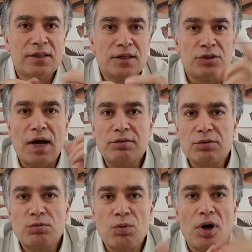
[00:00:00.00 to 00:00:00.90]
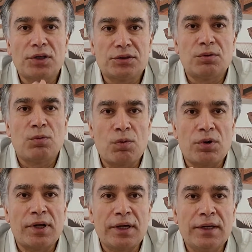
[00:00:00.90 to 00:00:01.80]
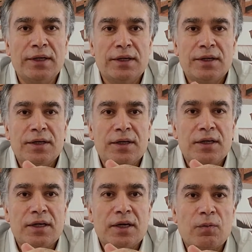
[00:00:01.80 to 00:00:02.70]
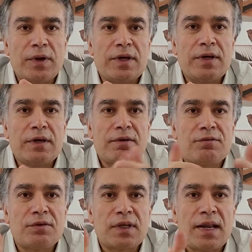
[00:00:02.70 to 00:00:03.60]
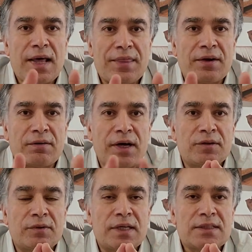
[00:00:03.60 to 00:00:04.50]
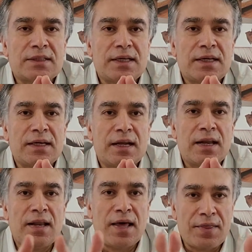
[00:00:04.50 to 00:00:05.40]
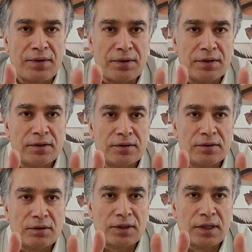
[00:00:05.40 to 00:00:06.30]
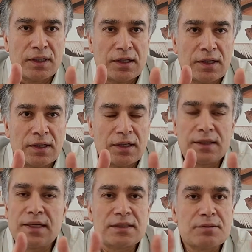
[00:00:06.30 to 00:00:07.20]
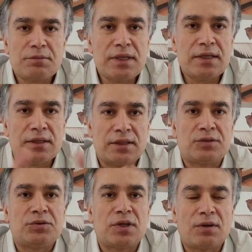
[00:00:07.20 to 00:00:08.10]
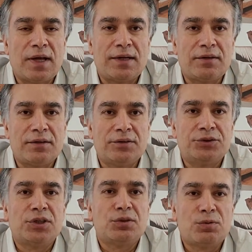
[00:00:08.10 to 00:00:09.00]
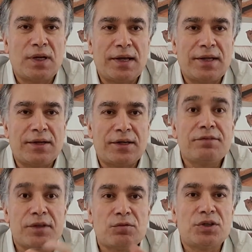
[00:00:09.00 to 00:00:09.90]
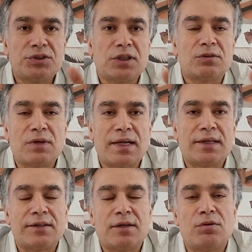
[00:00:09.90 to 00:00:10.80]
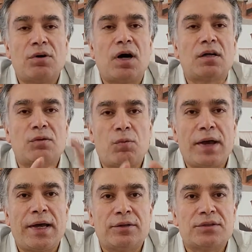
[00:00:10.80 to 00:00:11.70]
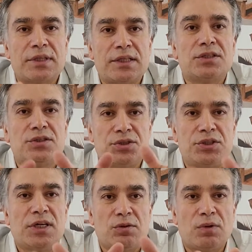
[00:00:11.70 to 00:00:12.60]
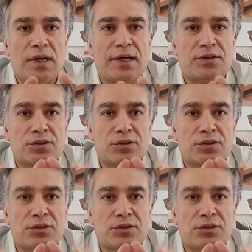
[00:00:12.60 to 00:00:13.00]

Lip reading: You have to watch the wording. Even for the leather, right? When they say leather, okay, it doesn't mean it's real leather, genuine leather. If it was genuine leather, they would go out of the way to say this is genuine leather.